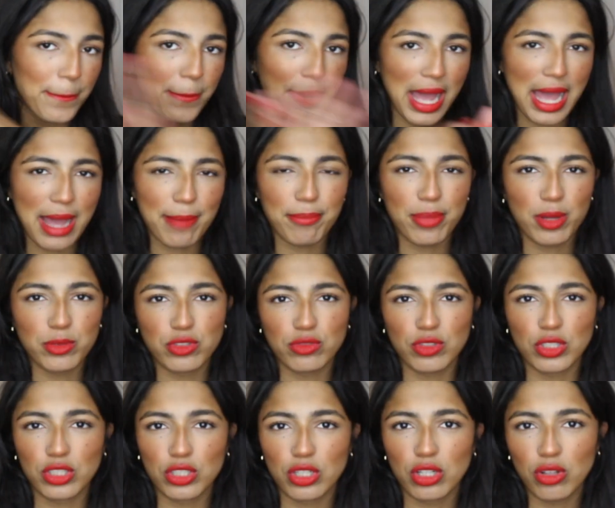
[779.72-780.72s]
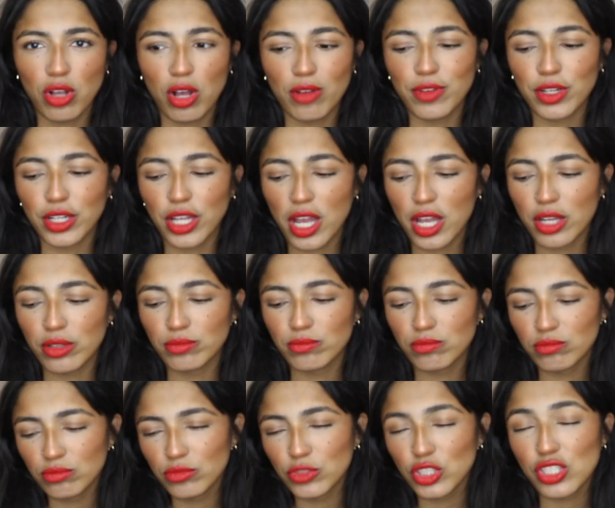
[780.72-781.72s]
Bam, on the uncle, off I go.
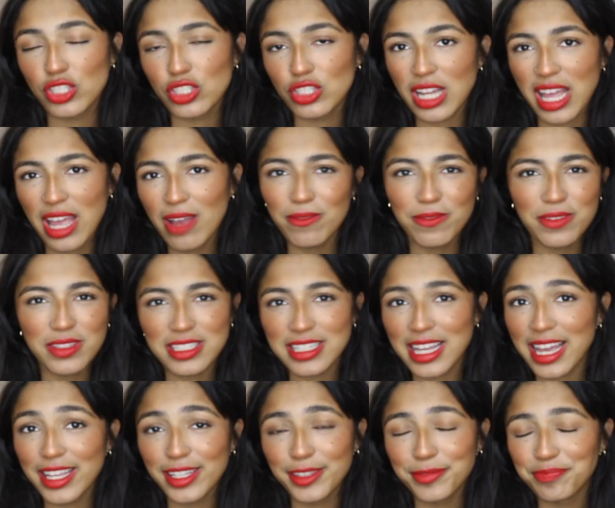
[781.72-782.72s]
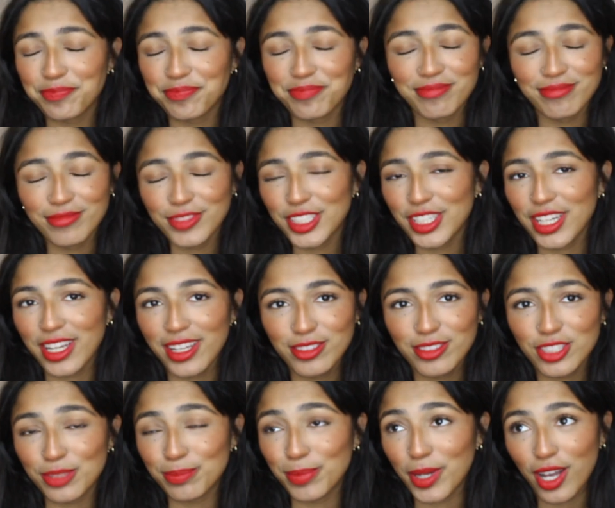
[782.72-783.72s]
Just out for the day, you
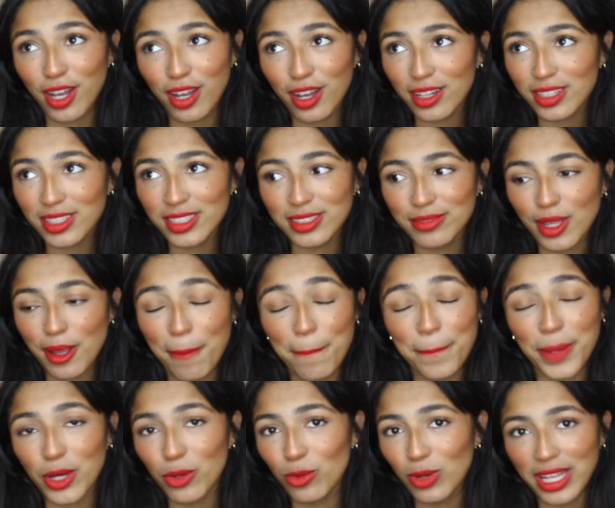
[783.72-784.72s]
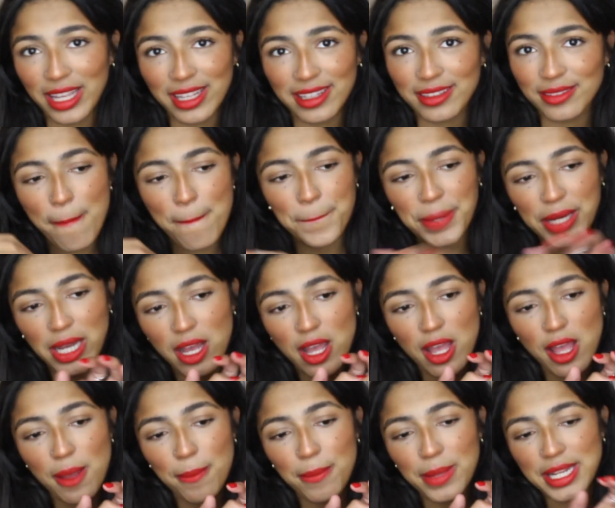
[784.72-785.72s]
to the park, bowling,
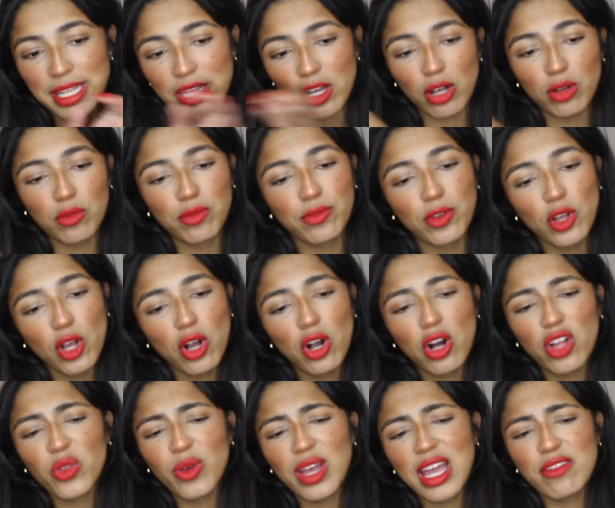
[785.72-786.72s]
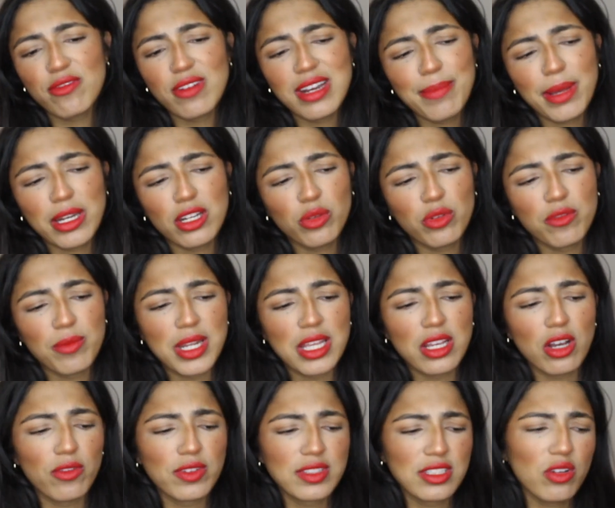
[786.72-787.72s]
mini golf. Although I have really bad luck with
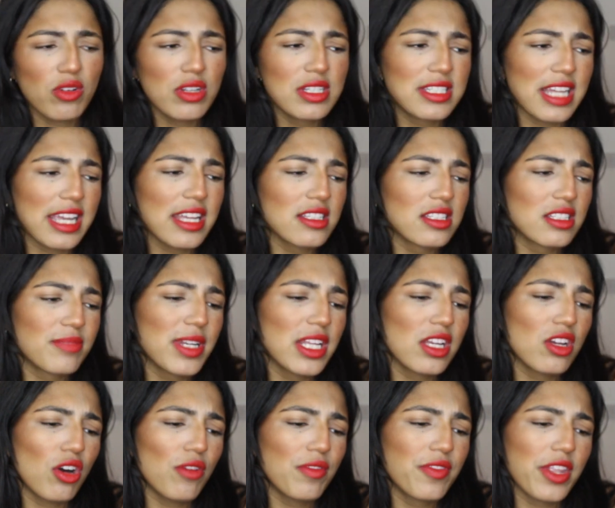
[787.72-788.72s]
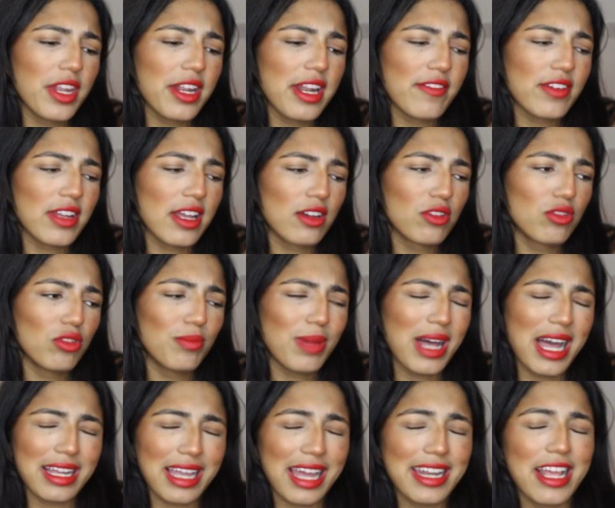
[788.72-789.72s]
mini golf because I go on dates to mini golf and then I never get a call
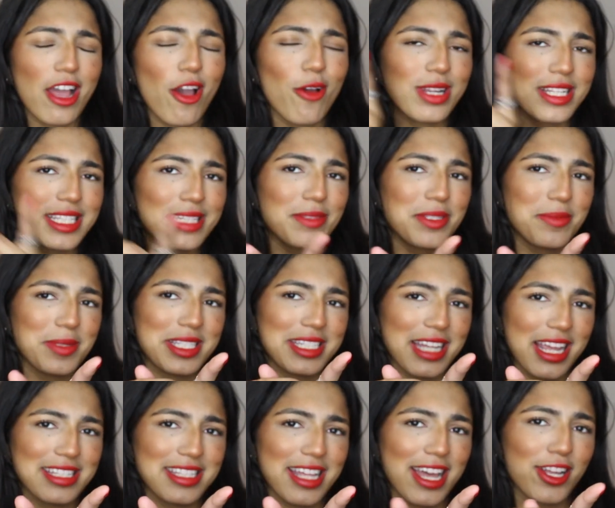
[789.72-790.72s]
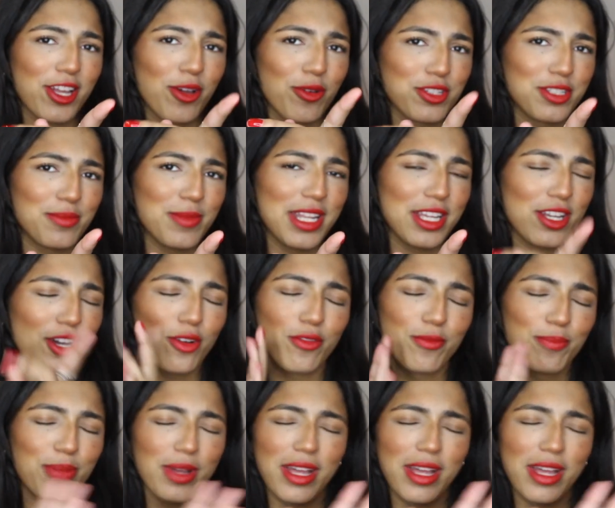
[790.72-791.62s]
back. And it only seems to be the dates that I go on to mini golf.